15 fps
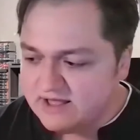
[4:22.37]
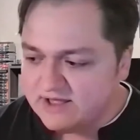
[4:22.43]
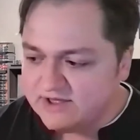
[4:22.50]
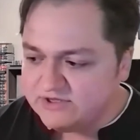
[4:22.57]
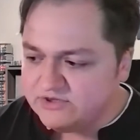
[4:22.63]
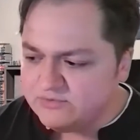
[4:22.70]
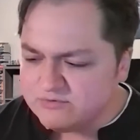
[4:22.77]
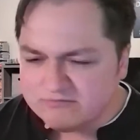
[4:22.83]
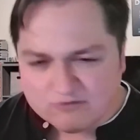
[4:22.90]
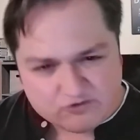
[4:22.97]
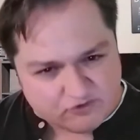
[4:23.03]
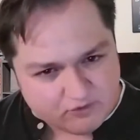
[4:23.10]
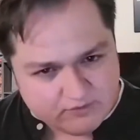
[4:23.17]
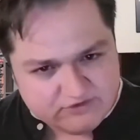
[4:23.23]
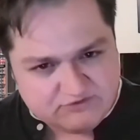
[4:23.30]

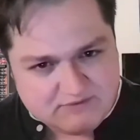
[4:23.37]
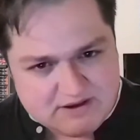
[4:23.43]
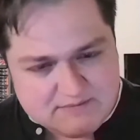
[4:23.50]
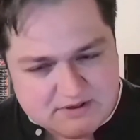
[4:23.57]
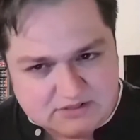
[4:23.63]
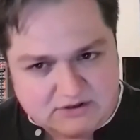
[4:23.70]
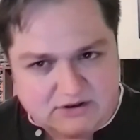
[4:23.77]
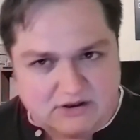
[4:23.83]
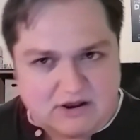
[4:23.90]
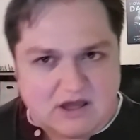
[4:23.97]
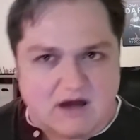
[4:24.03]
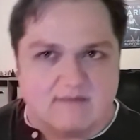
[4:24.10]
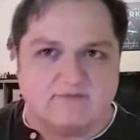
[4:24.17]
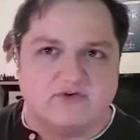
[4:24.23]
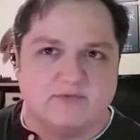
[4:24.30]
universe always made me a little
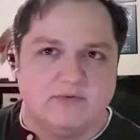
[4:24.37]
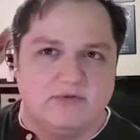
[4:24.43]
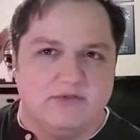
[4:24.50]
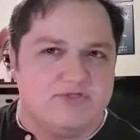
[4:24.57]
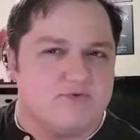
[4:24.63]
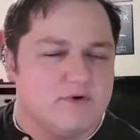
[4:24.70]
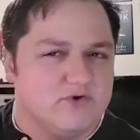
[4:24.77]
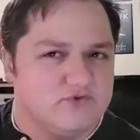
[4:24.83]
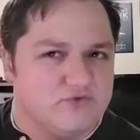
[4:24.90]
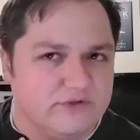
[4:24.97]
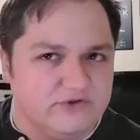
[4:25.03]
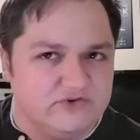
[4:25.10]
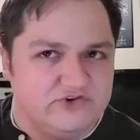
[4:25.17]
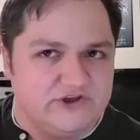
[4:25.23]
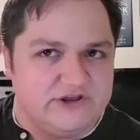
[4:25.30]
uncomfortable. And the Thrawn
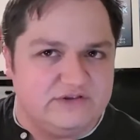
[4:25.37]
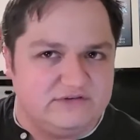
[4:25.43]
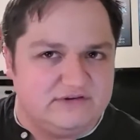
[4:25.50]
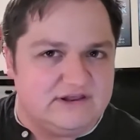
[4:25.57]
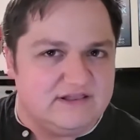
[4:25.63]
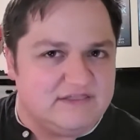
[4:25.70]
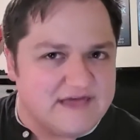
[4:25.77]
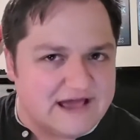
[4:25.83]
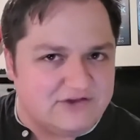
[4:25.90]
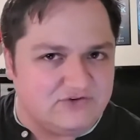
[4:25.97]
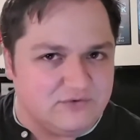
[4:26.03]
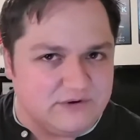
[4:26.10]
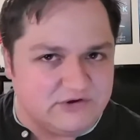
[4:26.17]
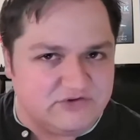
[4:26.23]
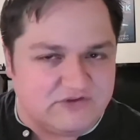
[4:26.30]
trilogy did
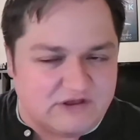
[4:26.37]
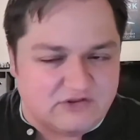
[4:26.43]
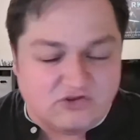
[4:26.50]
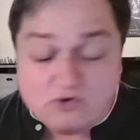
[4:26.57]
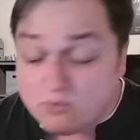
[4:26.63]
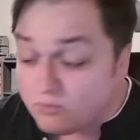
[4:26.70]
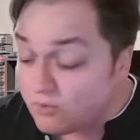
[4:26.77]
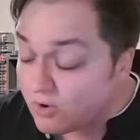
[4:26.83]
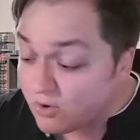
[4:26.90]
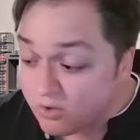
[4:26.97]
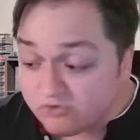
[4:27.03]
that to an extent too.